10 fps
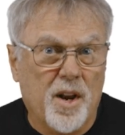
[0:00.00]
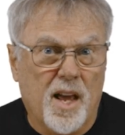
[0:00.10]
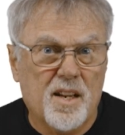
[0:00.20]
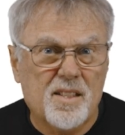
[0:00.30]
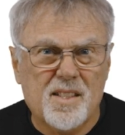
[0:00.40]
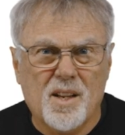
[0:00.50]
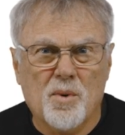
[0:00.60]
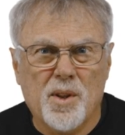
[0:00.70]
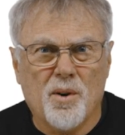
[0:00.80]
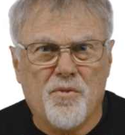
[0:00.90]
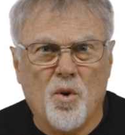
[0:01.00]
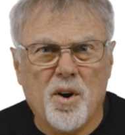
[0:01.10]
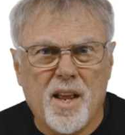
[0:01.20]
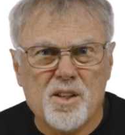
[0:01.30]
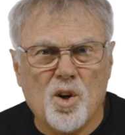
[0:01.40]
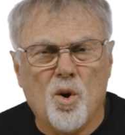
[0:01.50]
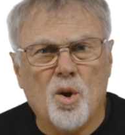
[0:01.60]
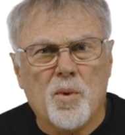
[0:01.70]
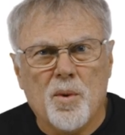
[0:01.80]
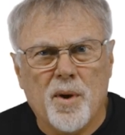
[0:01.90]
days. And when they were 4 days
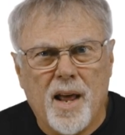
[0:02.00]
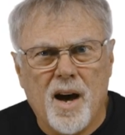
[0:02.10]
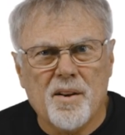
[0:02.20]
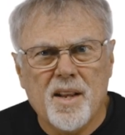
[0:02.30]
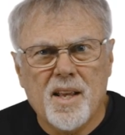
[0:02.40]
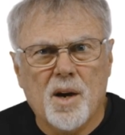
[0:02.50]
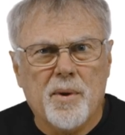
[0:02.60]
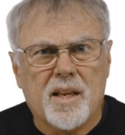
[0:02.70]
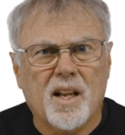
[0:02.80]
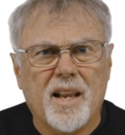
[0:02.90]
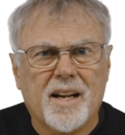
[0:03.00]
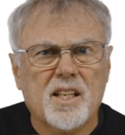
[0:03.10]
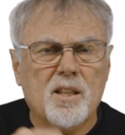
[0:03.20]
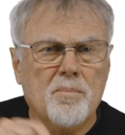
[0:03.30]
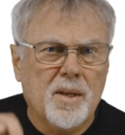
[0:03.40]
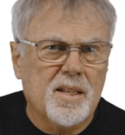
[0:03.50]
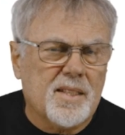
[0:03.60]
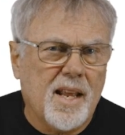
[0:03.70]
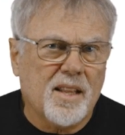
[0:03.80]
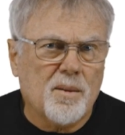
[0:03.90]
old, we went out and we collected the bees
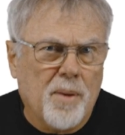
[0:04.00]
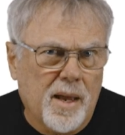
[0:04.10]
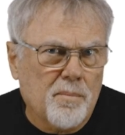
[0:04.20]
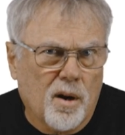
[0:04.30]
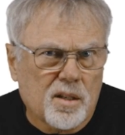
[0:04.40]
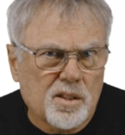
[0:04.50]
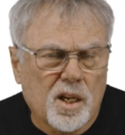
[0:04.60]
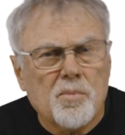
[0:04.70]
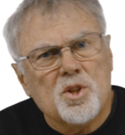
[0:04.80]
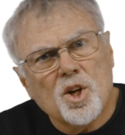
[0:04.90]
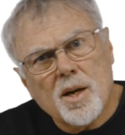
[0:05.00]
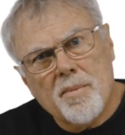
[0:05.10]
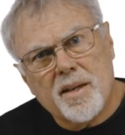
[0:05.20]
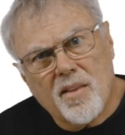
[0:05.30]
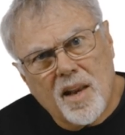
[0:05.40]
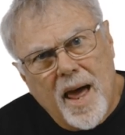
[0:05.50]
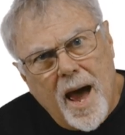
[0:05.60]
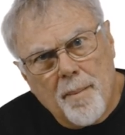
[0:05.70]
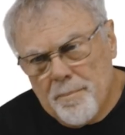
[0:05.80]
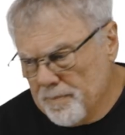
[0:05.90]
that had the paint marks on them. We took them into the lab